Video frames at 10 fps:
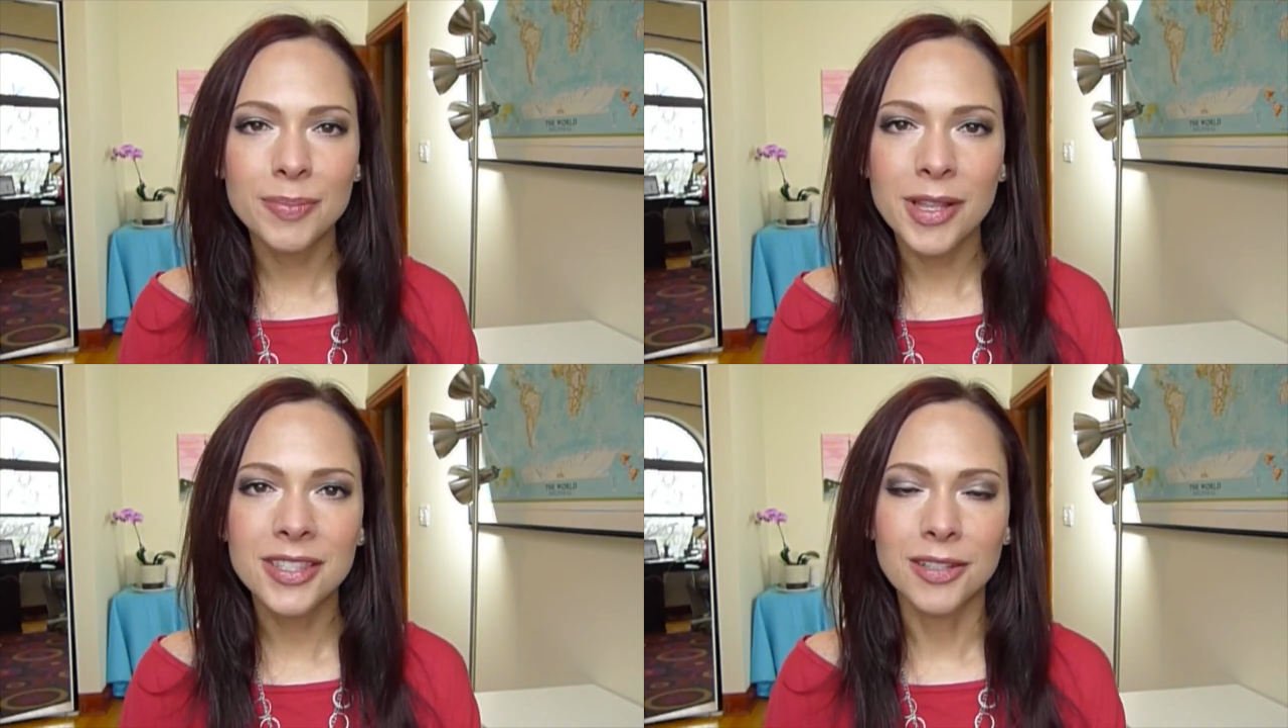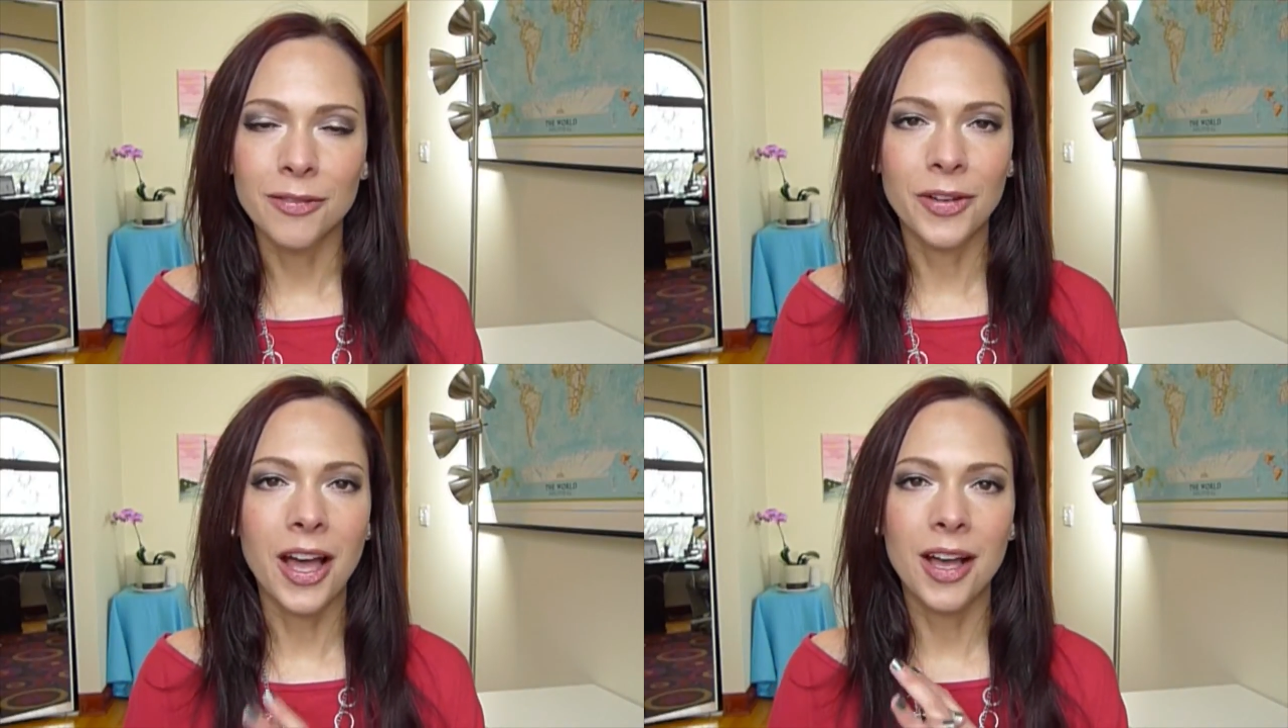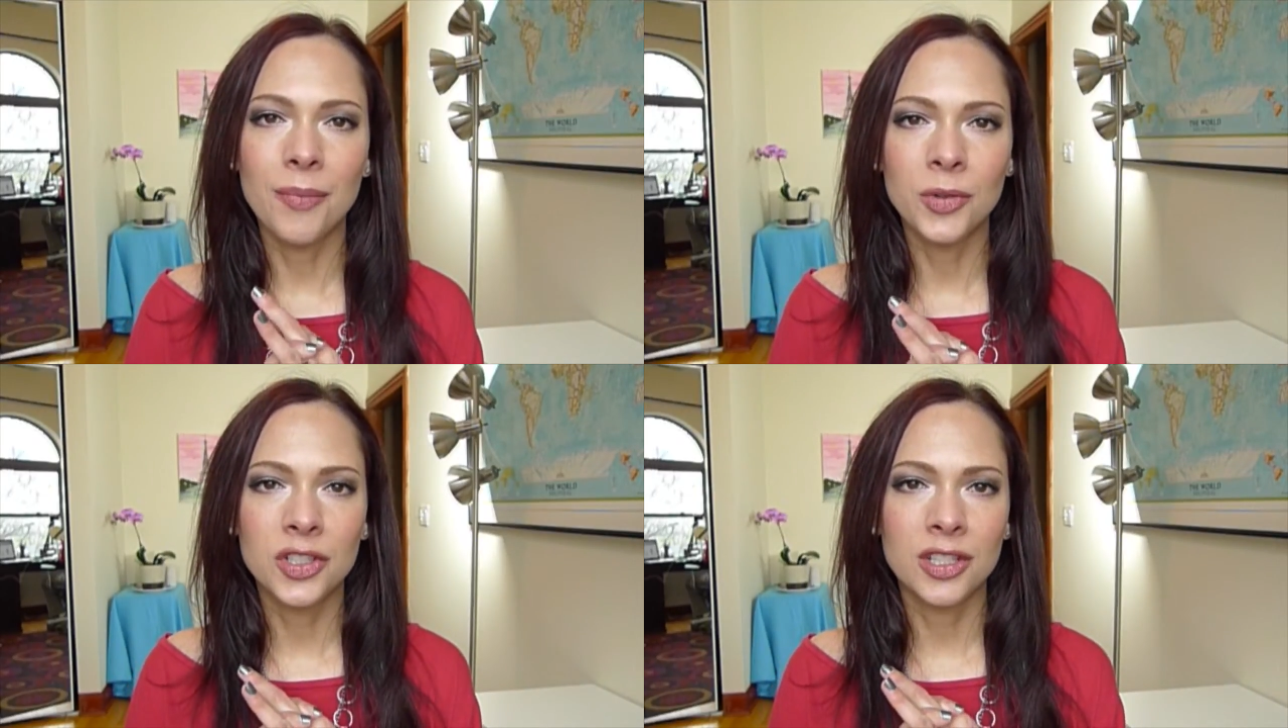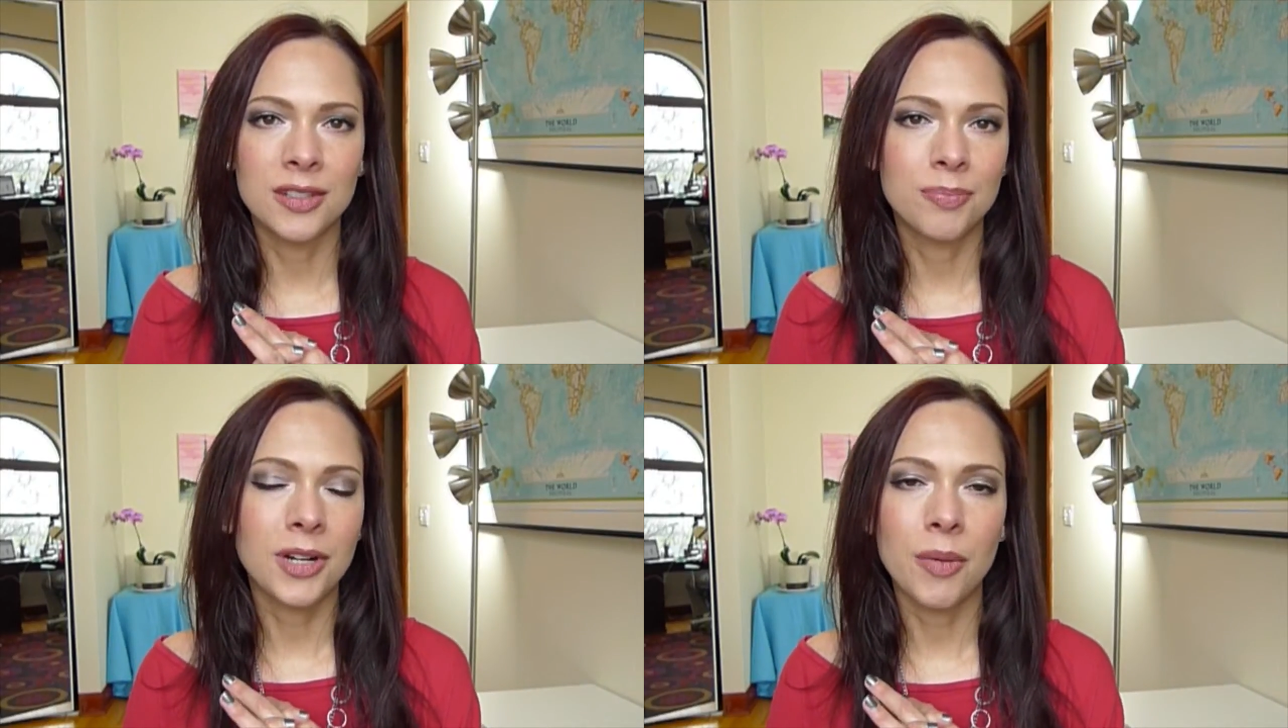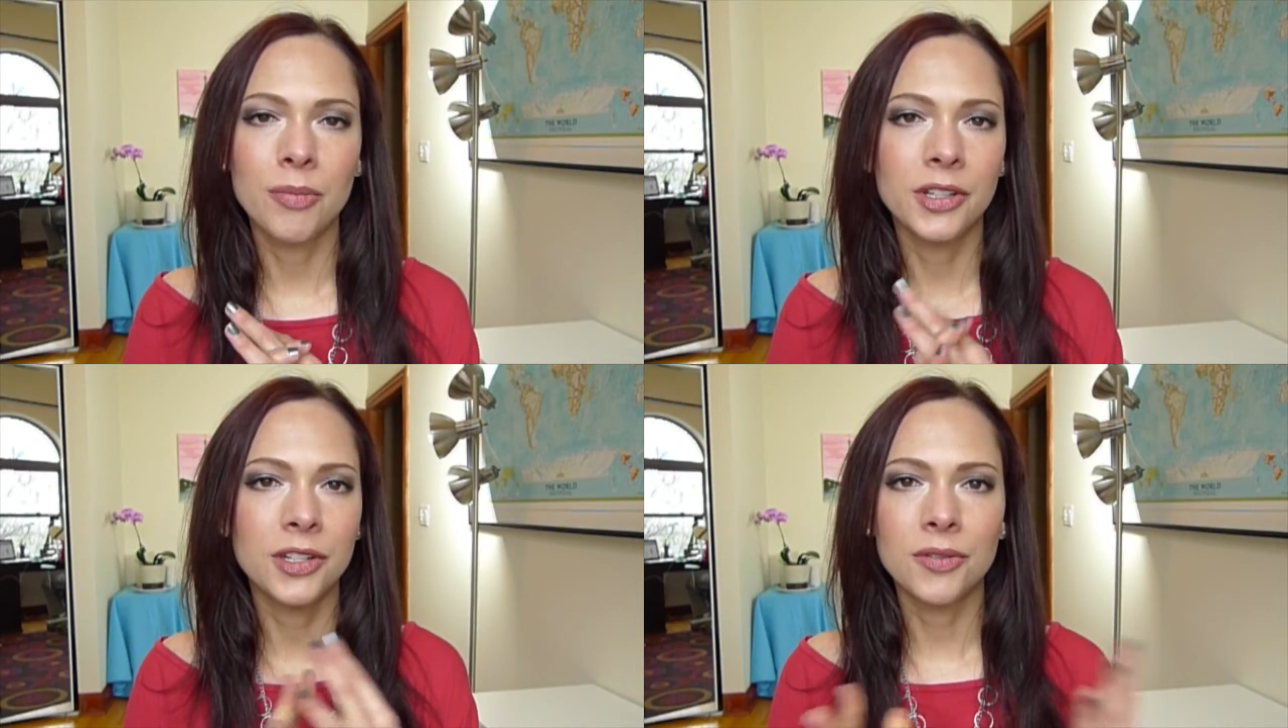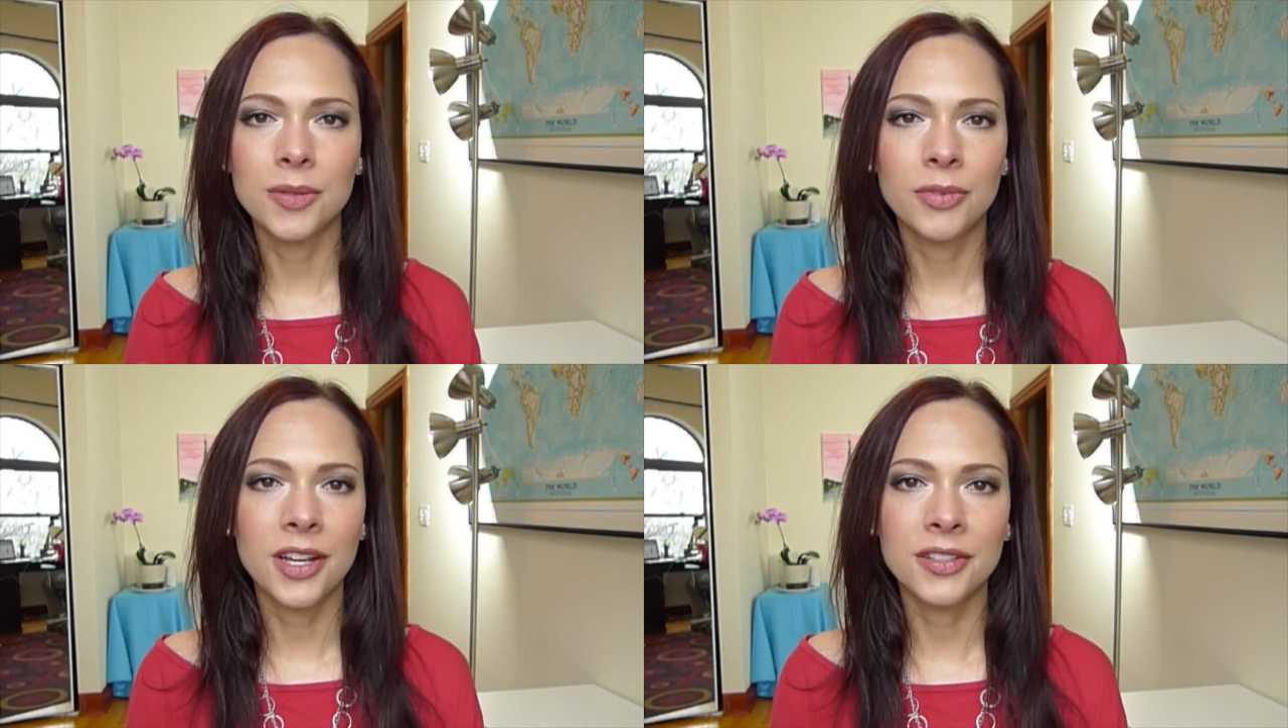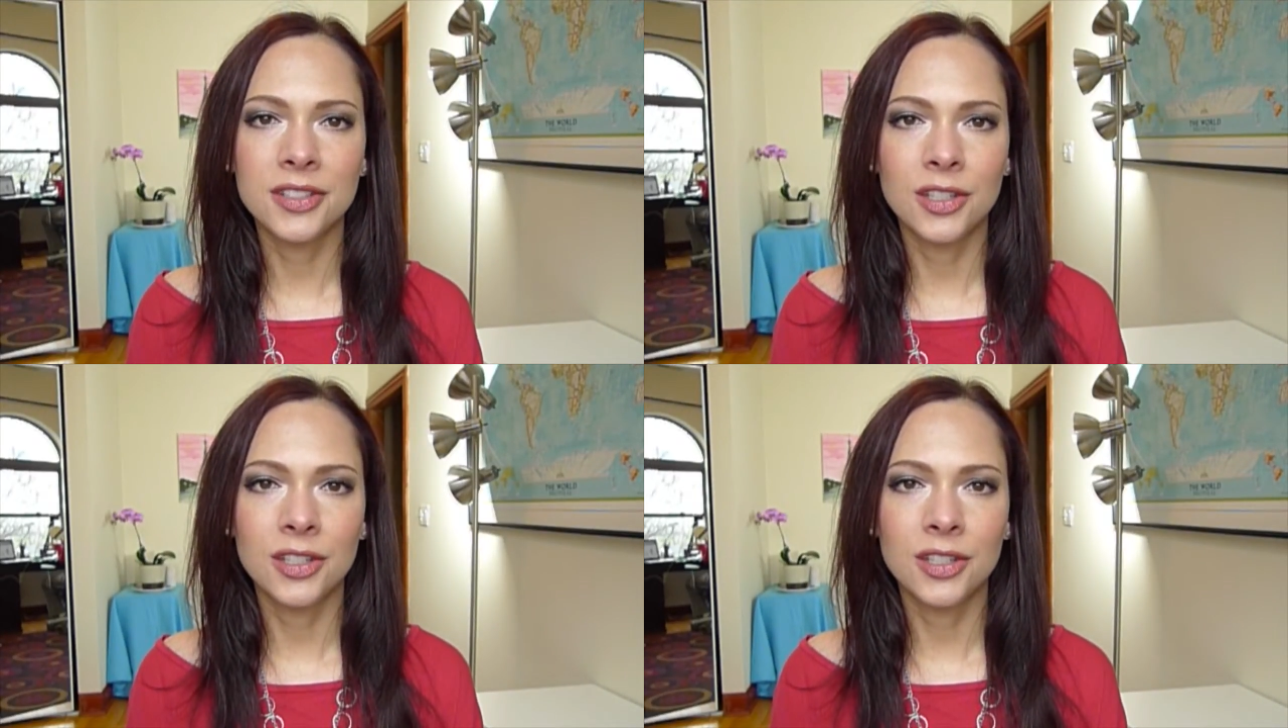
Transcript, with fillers: expensive, um, which is probably no surprise